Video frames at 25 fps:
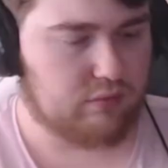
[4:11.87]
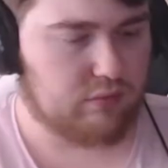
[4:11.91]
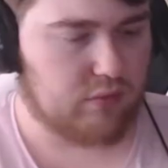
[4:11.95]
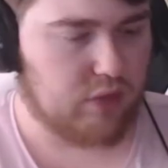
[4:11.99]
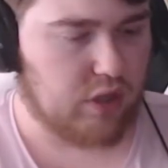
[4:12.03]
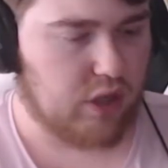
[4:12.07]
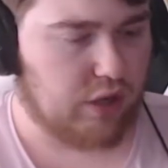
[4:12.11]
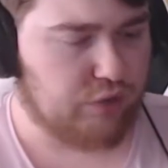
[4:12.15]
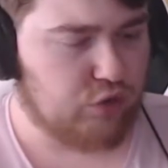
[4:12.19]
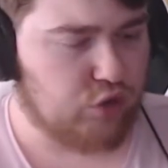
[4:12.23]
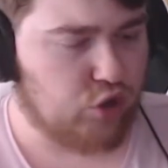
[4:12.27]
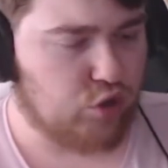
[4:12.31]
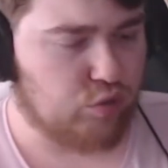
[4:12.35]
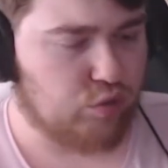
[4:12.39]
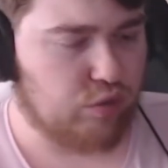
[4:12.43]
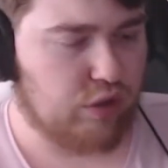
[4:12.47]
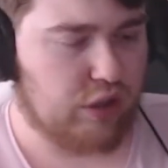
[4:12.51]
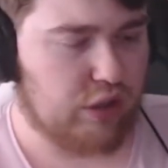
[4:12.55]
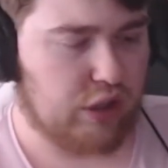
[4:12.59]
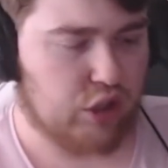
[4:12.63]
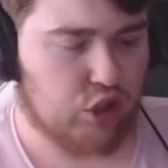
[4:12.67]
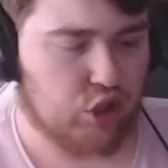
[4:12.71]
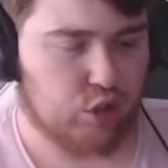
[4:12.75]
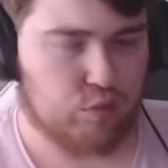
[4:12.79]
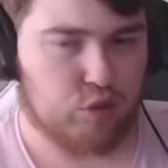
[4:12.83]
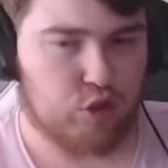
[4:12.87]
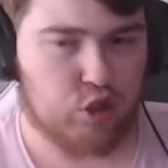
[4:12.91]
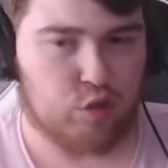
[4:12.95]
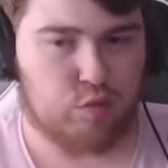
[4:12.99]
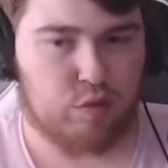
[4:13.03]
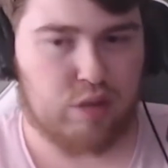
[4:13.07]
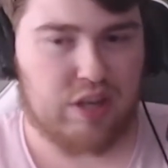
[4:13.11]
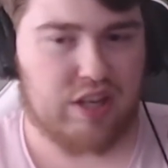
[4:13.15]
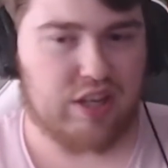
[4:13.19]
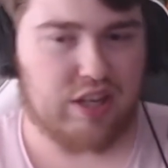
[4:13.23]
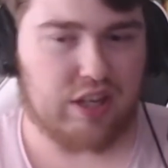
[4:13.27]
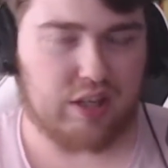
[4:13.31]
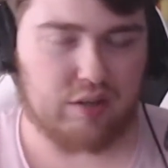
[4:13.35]
I've just realised I'm
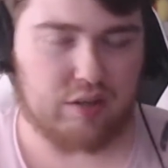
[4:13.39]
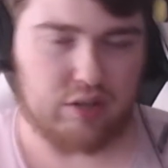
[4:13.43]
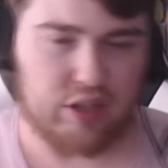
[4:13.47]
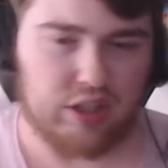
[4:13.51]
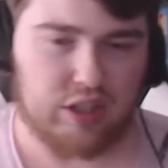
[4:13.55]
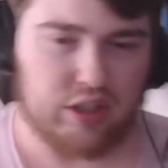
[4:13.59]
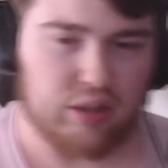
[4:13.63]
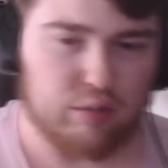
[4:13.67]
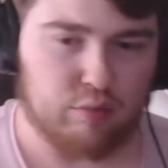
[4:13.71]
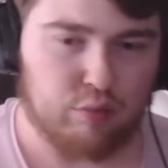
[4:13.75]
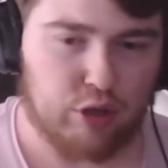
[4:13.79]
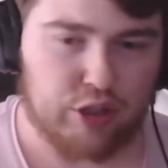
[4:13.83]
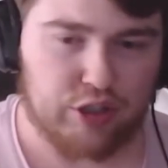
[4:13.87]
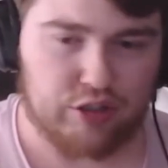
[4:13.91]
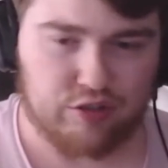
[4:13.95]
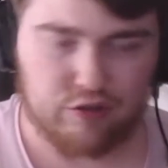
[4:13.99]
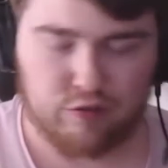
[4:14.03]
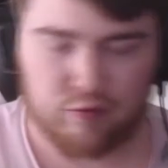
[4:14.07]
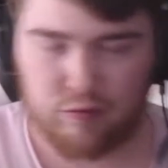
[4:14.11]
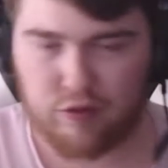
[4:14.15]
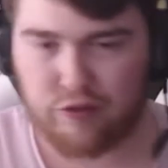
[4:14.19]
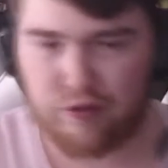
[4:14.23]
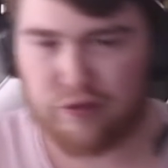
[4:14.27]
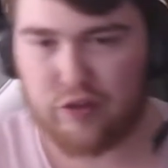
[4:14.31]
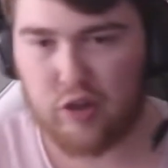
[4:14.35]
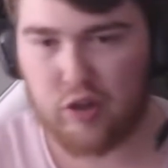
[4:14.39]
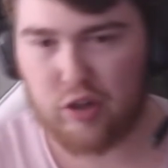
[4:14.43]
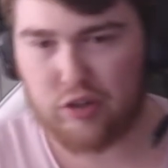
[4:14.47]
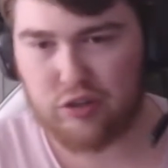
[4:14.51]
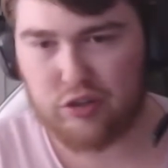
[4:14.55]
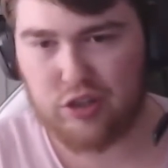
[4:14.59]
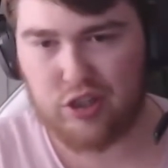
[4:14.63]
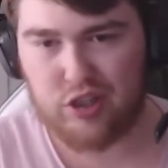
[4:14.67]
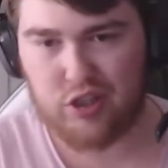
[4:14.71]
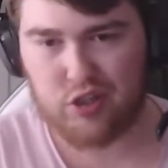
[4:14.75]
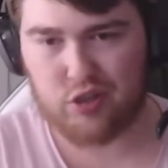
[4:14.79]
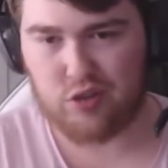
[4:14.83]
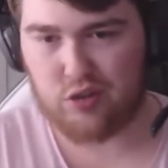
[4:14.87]
speaking in the mic from a far
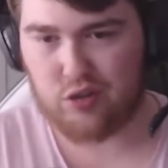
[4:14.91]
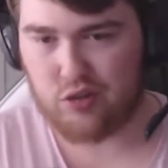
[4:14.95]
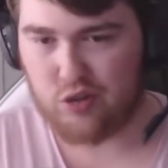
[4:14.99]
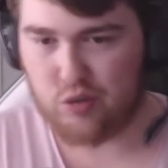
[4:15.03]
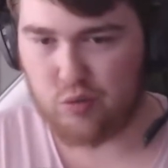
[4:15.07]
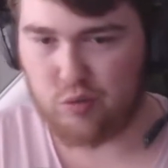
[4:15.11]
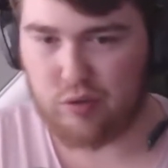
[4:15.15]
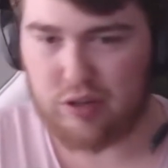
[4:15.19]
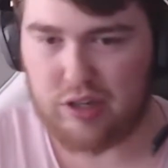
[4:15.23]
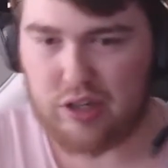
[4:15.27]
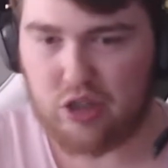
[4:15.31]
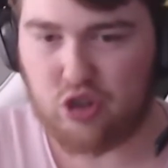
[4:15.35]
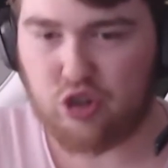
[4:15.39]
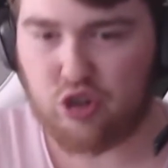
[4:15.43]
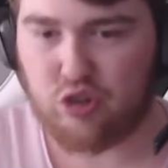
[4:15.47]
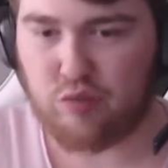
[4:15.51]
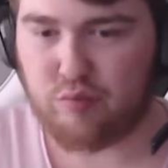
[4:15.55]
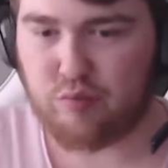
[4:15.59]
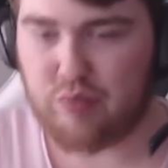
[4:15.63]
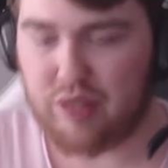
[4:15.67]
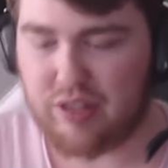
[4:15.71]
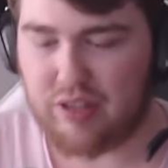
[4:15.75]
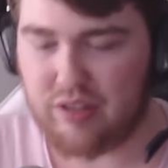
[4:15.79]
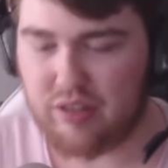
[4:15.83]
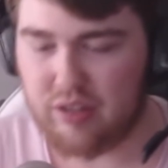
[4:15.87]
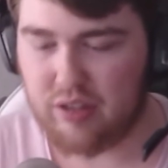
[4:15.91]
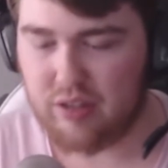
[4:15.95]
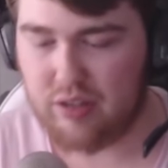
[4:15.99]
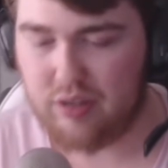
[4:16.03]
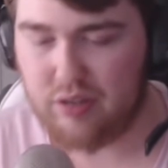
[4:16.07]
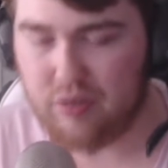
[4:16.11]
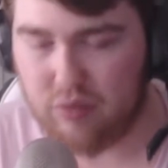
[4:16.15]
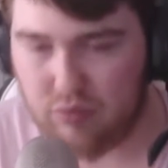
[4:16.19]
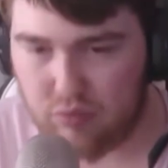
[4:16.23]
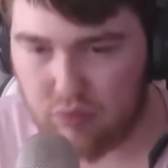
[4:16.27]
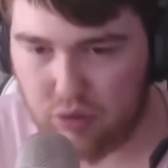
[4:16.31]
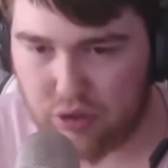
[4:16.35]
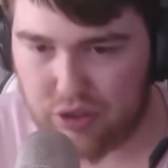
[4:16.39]
distance where it should be
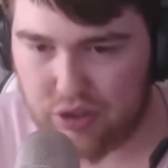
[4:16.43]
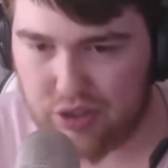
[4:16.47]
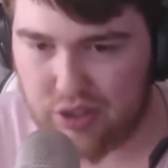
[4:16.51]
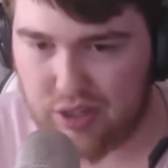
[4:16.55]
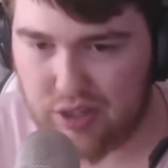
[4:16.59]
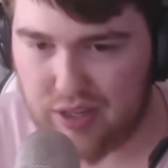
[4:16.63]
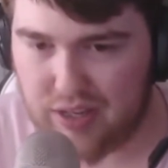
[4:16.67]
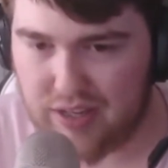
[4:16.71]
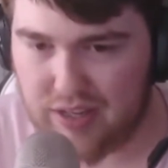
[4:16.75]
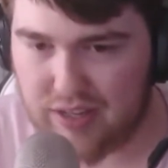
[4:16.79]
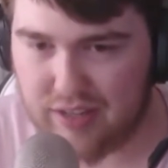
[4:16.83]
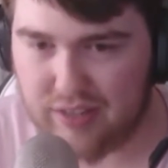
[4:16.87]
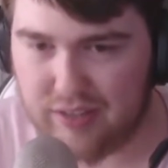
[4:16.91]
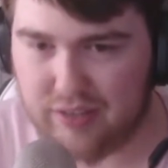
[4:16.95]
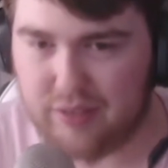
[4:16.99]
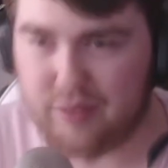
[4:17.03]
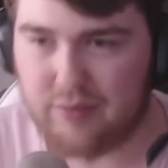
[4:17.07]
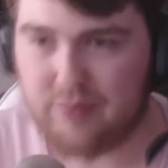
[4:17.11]
right here.